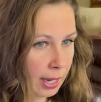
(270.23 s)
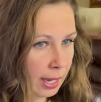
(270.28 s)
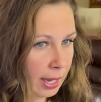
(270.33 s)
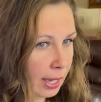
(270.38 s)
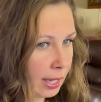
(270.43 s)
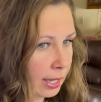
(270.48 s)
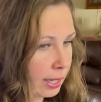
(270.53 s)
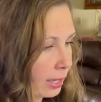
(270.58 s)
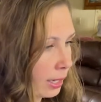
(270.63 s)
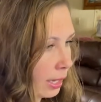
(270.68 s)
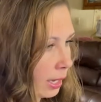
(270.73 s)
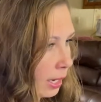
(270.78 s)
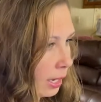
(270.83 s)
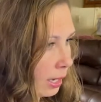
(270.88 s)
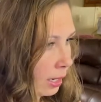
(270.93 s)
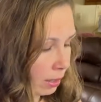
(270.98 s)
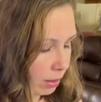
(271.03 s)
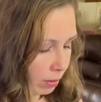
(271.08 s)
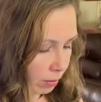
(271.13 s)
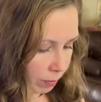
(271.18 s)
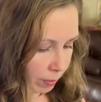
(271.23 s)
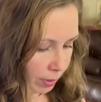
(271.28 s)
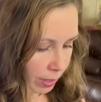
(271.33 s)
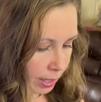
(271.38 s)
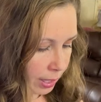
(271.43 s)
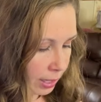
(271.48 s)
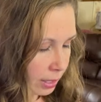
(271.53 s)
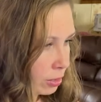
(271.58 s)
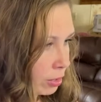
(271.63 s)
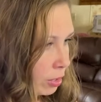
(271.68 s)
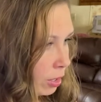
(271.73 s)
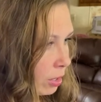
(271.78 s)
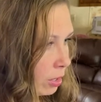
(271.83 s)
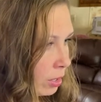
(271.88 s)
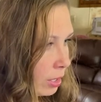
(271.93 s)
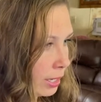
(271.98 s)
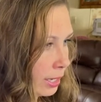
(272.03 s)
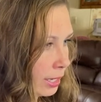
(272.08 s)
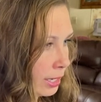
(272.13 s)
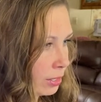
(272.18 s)
and then we can
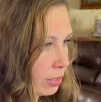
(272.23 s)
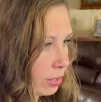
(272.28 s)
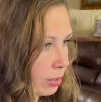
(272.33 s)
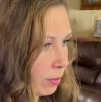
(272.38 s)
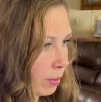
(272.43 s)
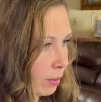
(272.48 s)
turn it into